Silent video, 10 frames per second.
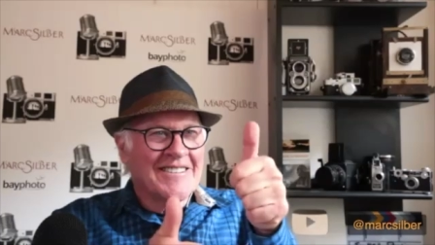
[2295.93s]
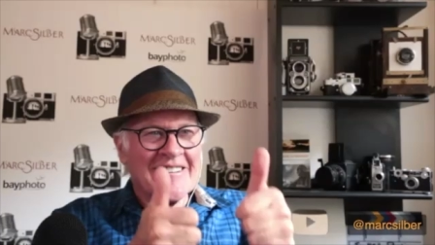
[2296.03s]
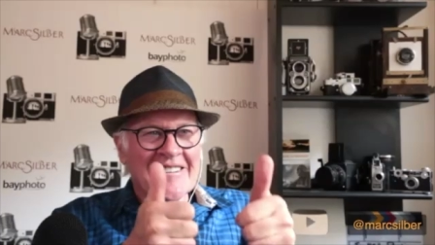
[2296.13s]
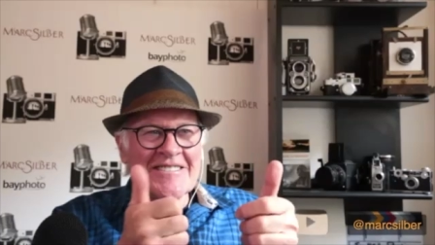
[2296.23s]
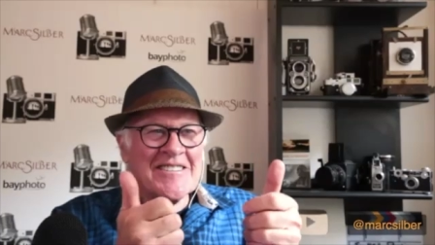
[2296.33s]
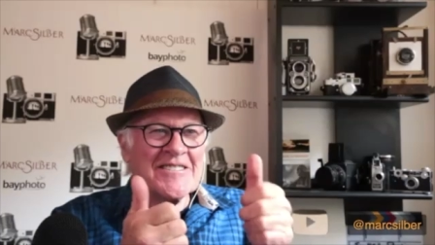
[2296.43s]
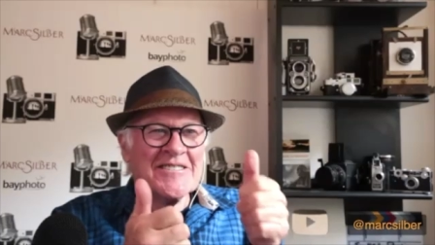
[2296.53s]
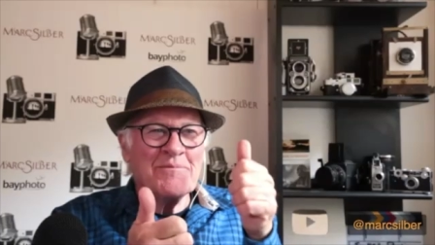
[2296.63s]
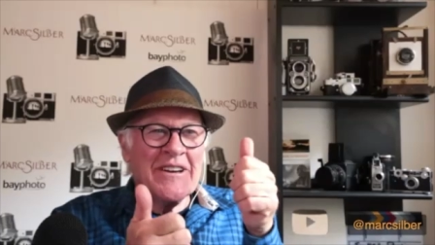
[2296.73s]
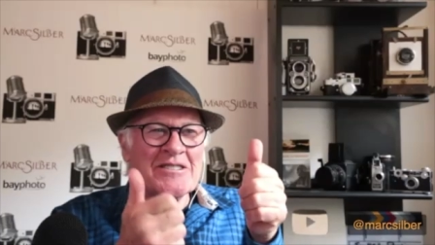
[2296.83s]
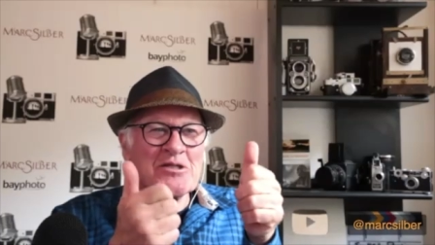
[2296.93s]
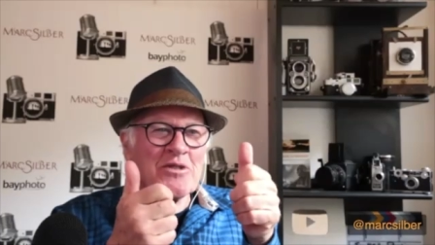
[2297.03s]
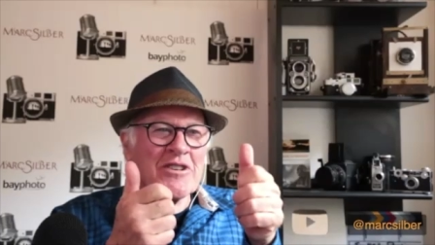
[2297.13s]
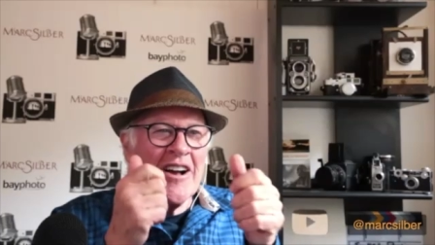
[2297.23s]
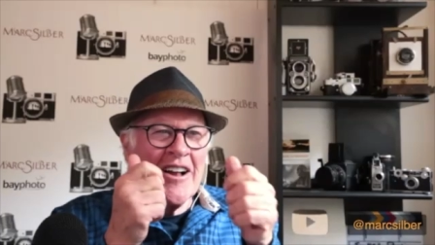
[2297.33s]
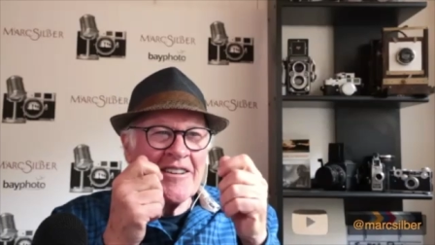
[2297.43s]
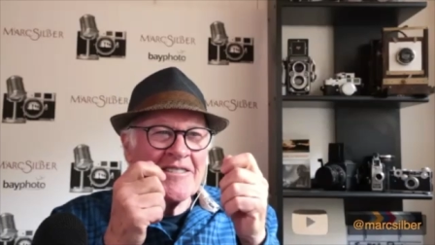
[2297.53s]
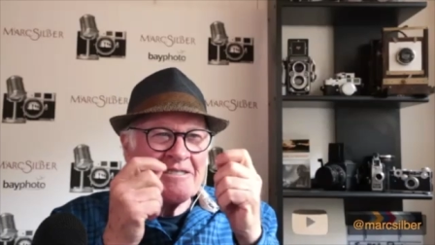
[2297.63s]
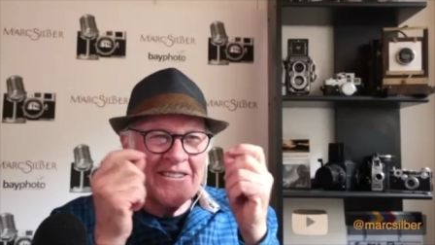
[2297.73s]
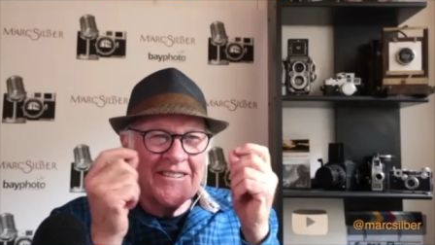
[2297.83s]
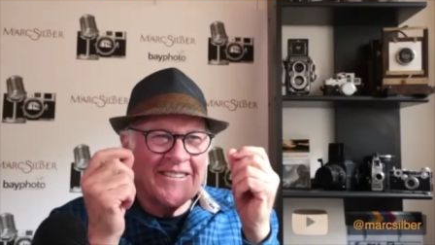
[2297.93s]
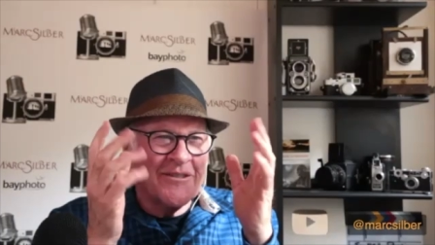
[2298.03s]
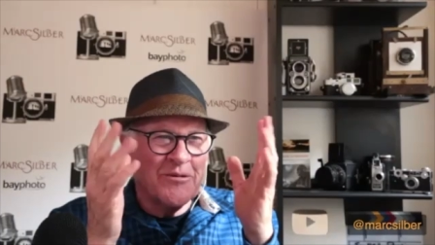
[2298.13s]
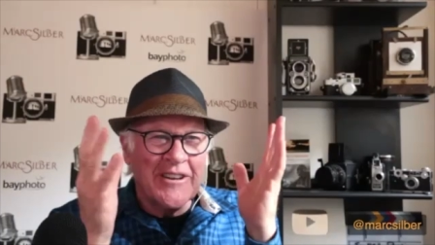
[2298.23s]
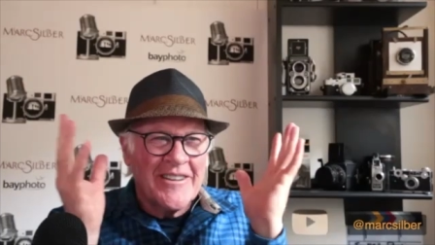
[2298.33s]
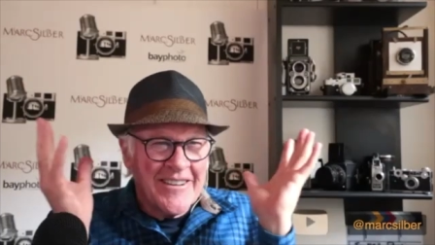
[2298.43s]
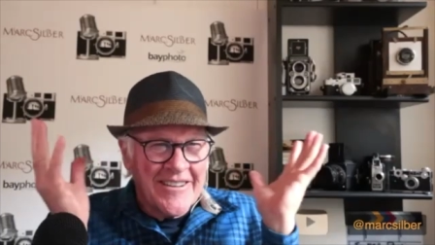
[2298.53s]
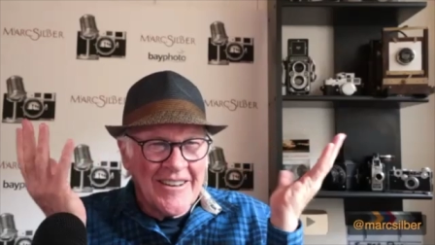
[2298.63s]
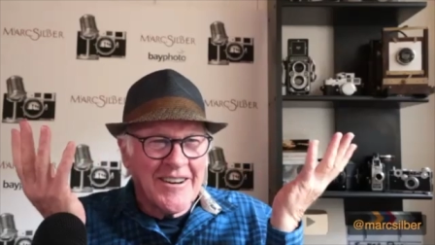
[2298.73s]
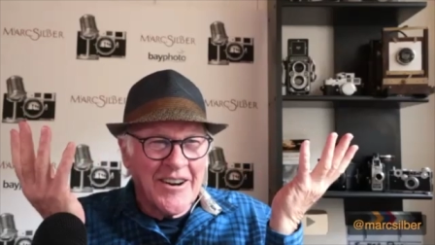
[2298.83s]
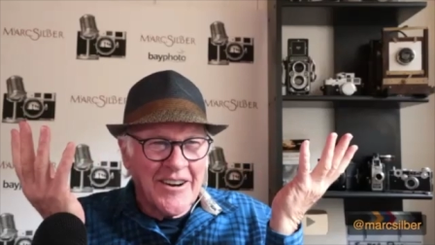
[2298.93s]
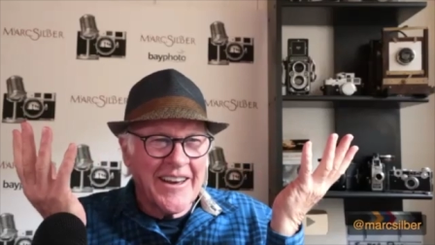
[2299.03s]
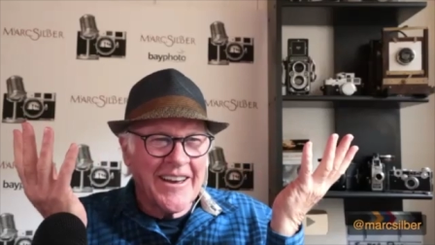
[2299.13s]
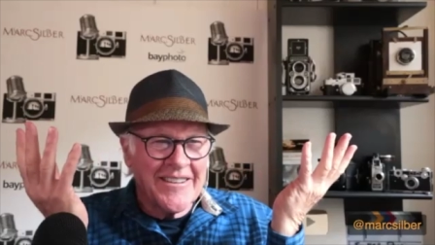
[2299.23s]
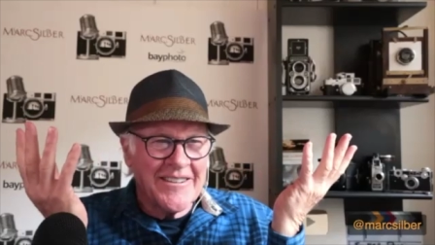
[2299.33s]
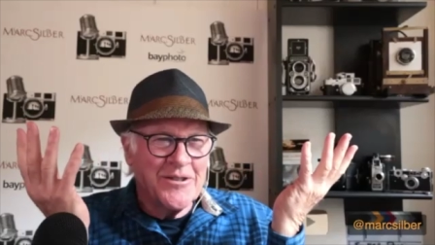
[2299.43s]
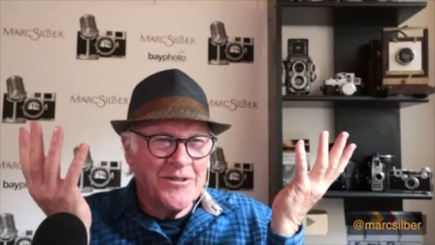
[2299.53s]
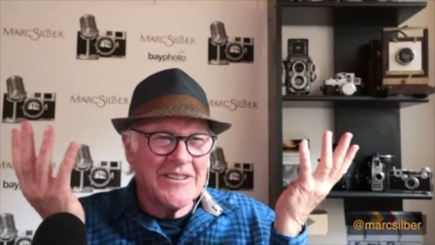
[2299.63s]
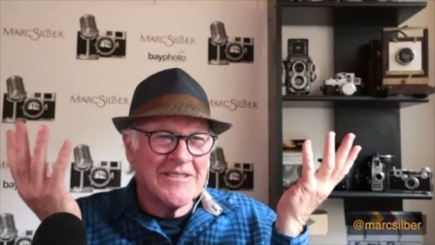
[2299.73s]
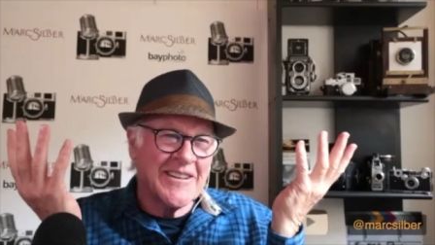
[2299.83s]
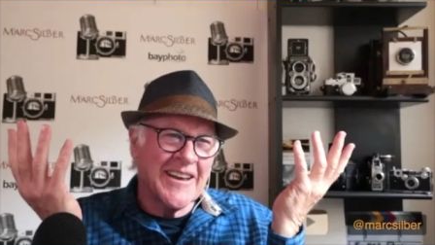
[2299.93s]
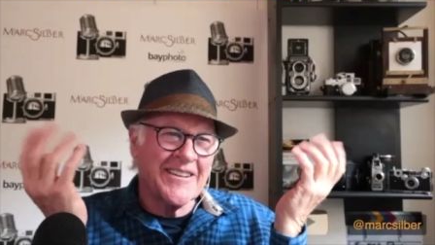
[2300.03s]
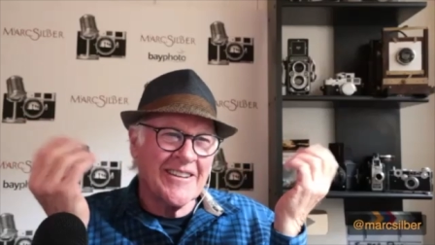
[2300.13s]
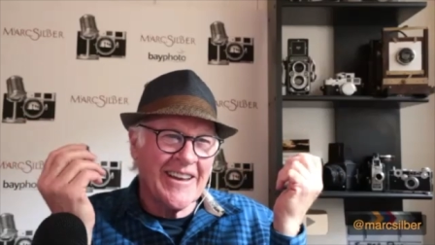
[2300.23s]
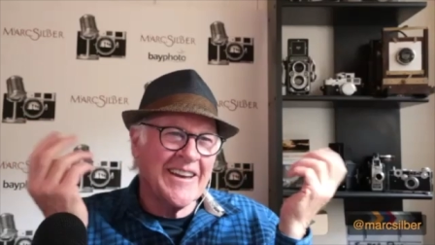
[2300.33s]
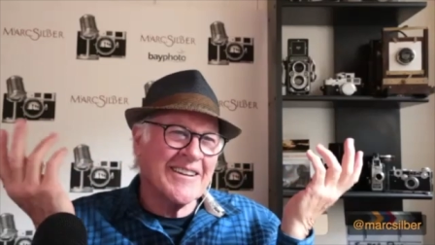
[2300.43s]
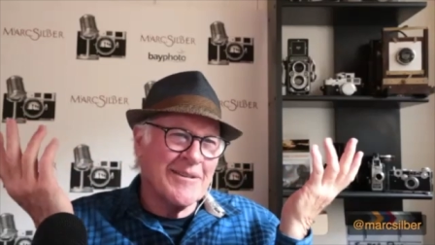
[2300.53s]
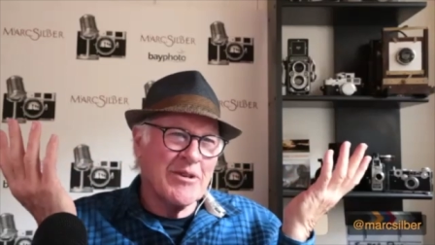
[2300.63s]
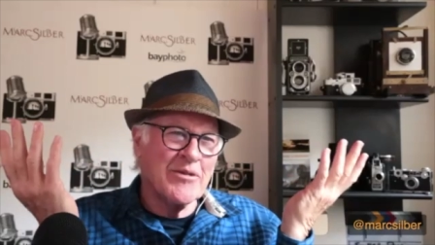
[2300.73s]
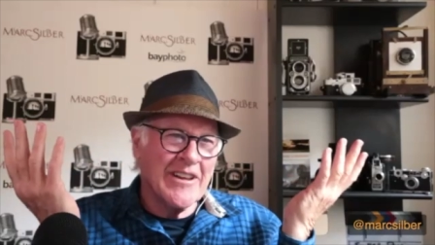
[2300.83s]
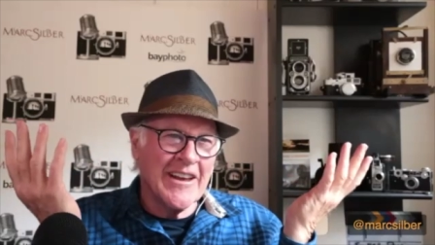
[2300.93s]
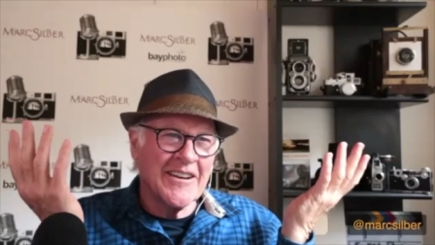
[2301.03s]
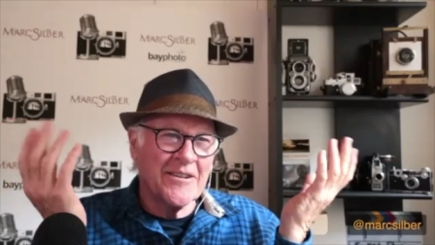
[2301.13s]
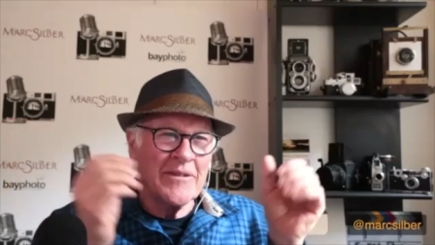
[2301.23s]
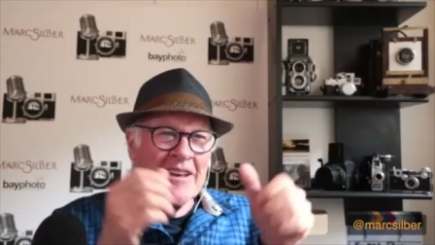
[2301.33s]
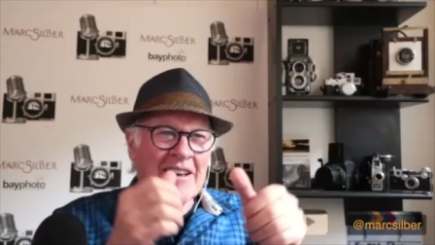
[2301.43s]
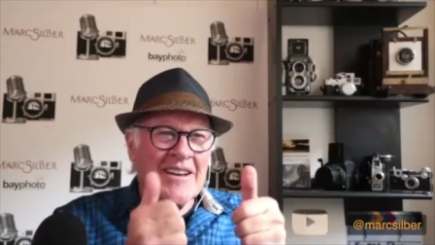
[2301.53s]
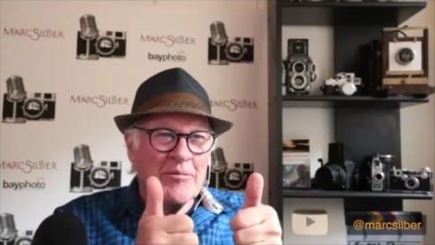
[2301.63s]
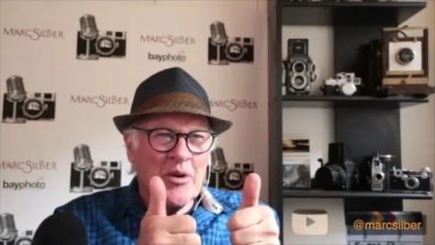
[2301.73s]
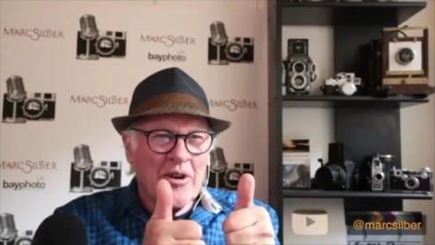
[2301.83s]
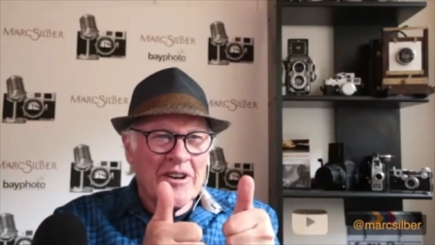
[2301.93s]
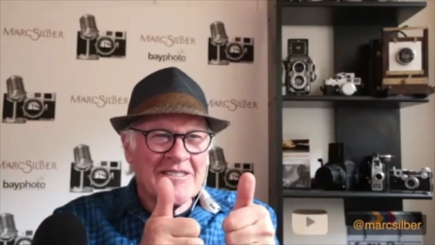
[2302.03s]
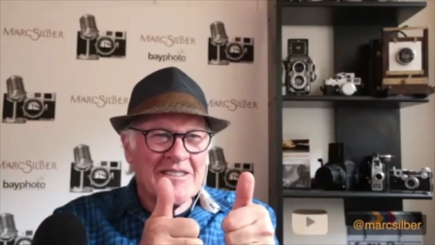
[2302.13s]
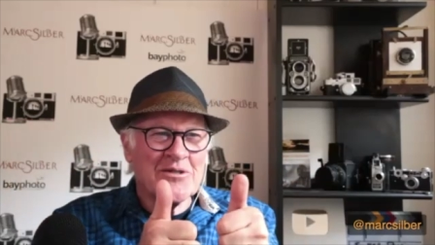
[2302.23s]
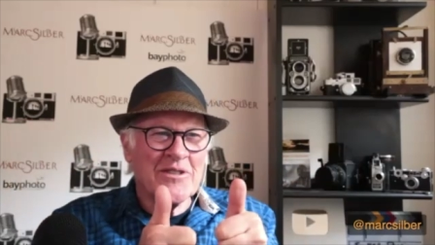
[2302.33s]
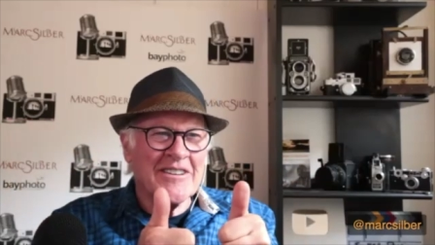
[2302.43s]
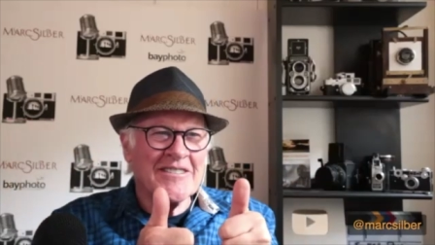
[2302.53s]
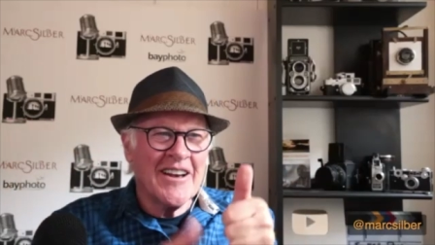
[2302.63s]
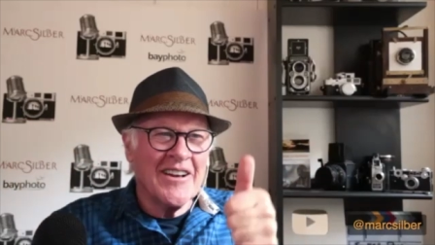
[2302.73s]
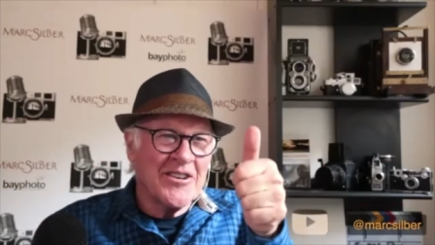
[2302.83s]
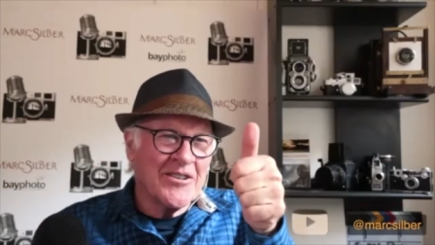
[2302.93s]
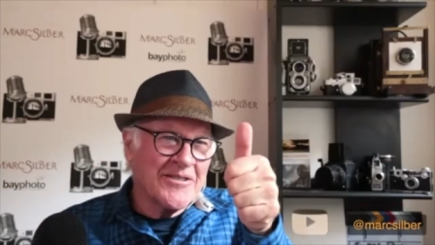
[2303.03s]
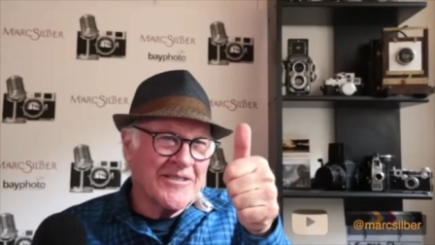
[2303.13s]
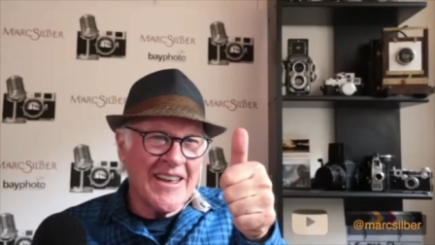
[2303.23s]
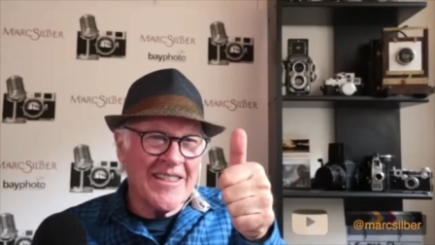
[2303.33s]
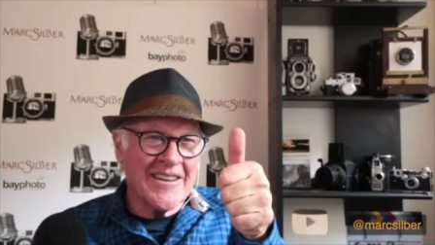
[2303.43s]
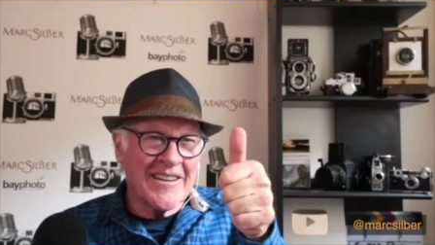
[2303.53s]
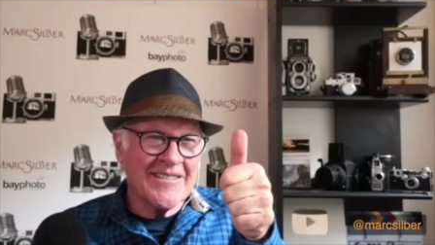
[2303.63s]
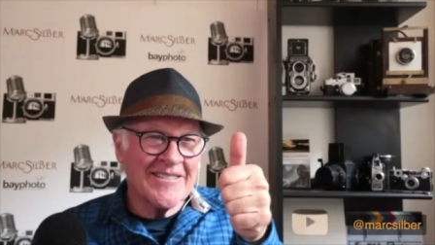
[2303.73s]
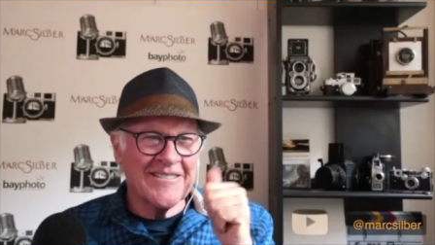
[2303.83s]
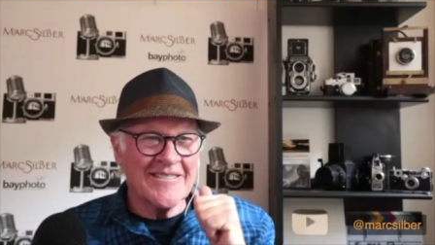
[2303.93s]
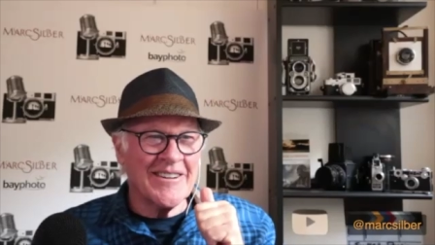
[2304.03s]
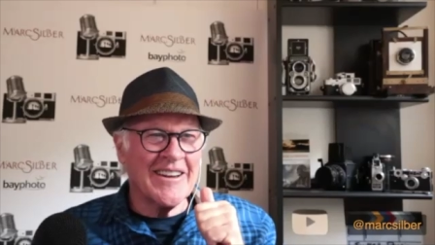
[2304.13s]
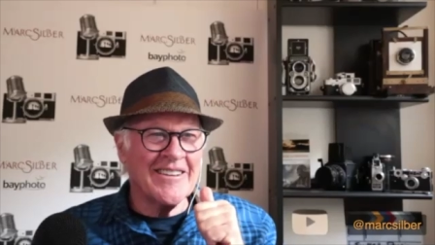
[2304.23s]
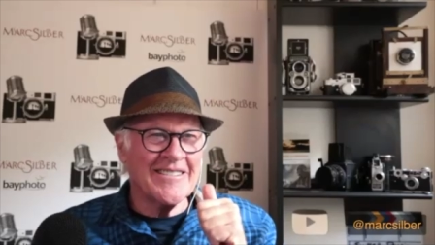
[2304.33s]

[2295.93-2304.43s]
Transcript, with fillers: listen, as much as we're all we you know okay, who doesn't like a like? I mean, we like them, but what does yeah. this really tell you? Nothing, right?